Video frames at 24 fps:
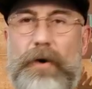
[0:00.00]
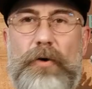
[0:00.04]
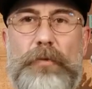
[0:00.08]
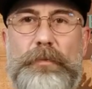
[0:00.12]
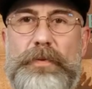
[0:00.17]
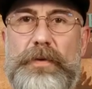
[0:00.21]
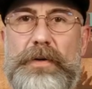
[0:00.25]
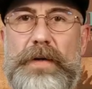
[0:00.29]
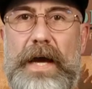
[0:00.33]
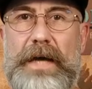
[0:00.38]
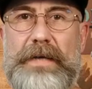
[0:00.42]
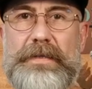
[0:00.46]
I
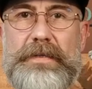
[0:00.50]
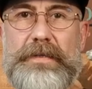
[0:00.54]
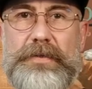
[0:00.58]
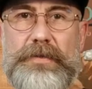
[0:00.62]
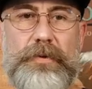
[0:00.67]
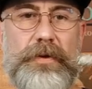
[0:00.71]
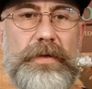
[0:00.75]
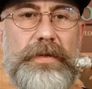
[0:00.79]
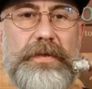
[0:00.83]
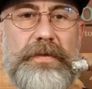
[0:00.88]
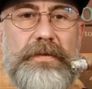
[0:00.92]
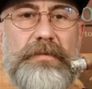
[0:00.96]
hope you guys
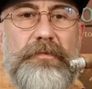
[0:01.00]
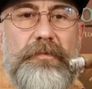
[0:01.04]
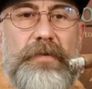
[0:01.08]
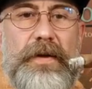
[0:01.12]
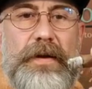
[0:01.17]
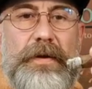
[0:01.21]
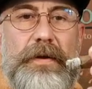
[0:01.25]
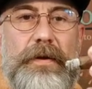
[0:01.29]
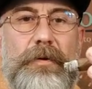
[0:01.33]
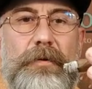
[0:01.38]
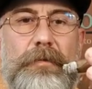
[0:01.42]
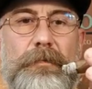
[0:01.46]
enjoyed this
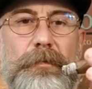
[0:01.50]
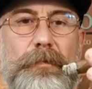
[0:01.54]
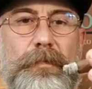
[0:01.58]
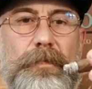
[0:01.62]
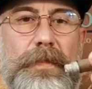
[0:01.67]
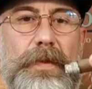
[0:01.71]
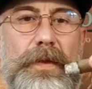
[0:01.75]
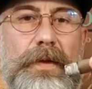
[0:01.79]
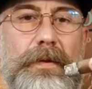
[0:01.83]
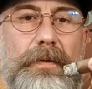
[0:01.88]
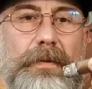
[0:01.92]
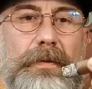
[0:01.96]
video.
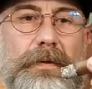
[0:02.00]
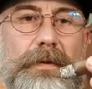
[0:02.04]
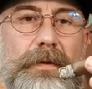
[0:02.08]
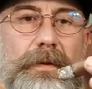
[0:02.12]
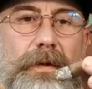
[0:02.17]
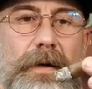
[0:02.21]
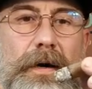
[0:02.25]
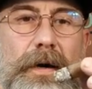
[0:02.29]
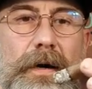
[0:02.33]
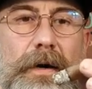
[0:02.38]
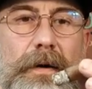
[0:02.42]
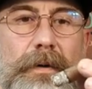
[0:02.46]

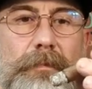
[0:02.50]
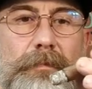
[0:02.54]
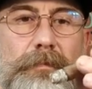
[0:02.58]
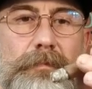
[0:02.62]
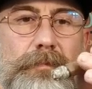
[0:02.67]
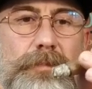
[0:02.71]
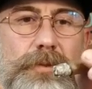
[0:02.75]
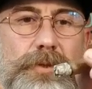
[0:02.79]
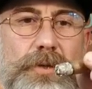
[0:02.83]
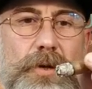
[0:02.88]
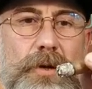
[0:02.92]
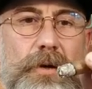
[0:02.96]

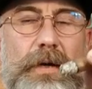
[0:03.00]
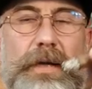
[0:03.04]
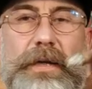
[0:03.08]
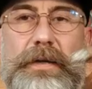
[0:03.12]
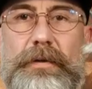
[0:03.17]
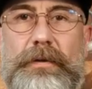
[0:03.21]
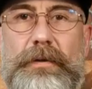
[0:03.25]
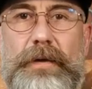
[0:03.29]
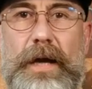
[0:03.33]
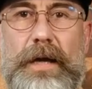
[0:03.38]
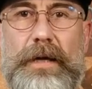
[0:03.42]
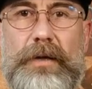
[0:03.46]

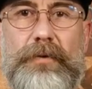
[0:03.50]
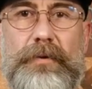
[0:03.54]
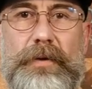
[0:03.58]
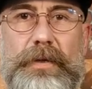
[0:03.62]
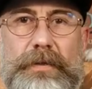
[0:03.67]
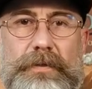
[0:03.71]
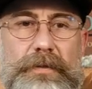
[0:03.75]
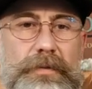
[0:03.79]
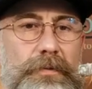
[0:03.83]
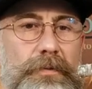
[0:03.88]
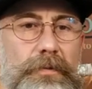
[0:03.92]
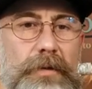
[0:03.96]
Surely you're not
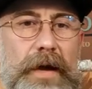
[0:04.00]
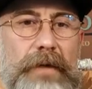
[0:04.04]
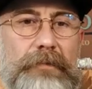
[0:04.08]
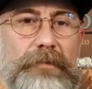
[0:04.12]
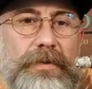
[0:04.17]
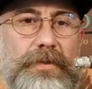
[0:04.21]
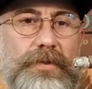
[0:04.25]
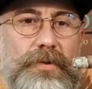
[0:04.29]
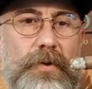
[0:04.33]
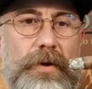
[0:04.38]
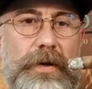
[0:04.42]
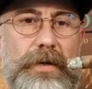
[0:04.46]
going to
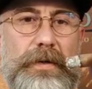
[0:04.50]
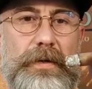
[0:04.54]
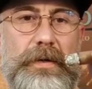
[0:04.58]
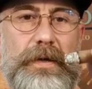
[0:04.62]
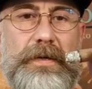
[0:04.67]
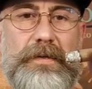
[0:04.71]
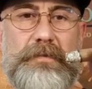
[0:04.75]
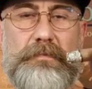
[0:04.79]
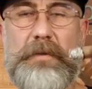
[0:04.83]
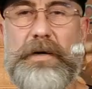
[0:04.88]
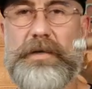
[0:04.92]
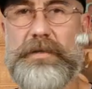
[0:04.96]
have enjoyed
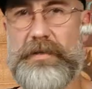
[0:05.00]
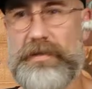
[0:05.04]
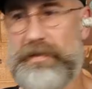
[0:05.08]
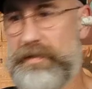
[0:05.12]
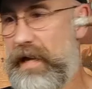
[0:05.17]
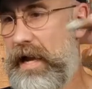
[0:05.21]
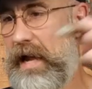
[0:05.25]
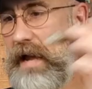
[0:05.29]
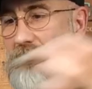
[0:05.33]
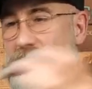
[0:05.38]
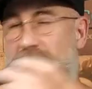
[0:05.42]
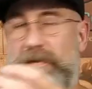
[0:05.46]
it as much
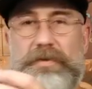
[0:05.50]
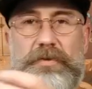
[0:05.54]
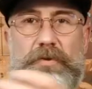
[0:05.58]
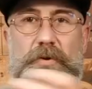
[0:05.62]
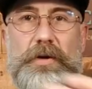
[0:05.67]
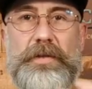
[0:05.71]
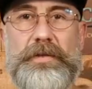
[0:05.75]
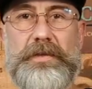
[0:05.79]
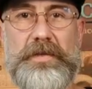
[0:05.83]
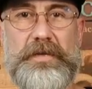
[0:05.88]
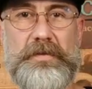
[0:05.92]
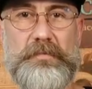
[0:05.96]
as I've
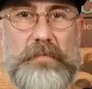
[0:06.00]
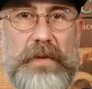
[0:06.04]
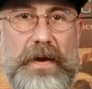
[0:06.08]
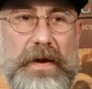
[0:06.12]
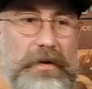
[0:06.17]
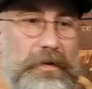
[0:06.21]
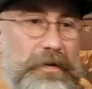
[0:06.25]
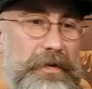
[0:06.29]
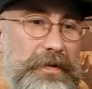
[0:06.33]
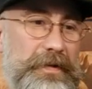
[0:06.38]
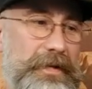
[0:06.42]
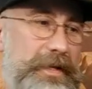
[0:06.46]
enjoyed this
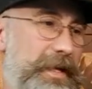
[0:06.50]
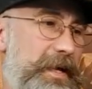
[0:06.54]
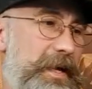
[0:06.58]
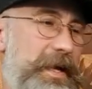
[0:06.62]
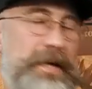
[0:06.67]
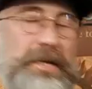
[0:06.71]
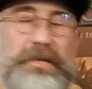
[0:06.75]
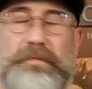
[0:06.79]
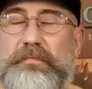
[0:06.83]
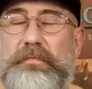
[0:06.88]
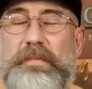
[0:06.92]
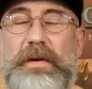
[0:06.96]
pairing.
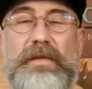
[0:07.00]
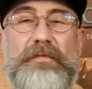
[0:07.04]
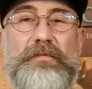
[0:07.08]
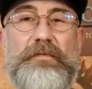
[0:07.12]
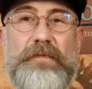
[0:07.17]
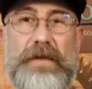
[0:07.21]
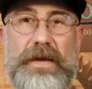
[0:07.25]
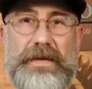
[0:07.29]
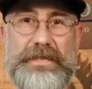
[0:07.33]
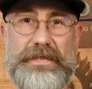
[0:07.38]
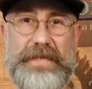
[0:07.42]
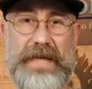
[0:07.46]
It has
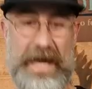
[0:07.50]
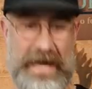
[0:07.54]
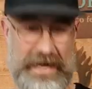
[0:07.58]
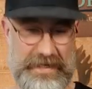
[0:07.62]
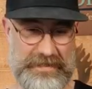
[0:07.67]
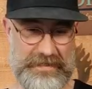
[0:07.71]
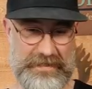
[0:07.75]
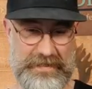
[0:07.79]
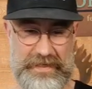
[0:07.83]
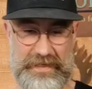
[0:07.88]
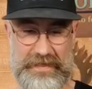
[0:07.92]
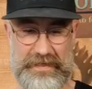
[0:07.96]
been
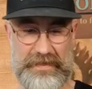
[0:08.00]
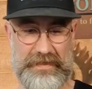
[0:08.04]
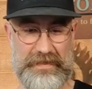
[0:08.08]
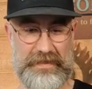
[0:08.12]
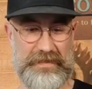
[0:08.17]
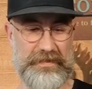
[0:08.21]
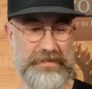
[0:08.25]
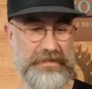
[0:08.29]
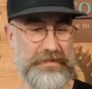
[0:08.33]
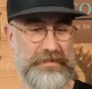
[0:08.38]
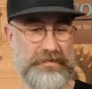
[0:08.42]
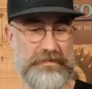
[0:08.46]
fantastic.